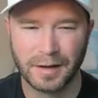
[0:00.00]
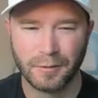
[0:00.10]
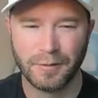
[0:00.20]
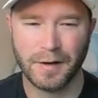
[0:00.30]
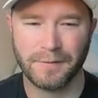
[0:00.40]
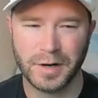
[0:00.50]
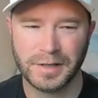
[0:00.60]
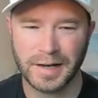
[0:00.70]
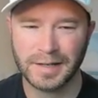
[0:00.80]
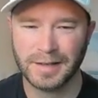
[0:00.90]
We've got 40
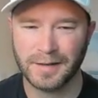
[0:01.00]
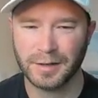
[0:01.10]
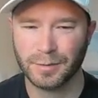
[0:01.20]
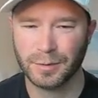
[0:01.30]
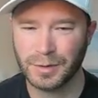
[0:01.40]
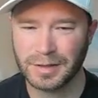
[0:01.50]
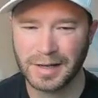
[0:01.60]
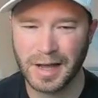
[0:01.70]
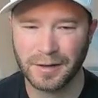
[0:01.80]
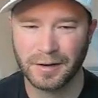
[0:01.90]
seconds left here. We'll do this
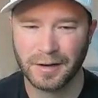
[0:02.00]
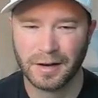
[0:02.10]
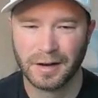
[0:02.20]
together.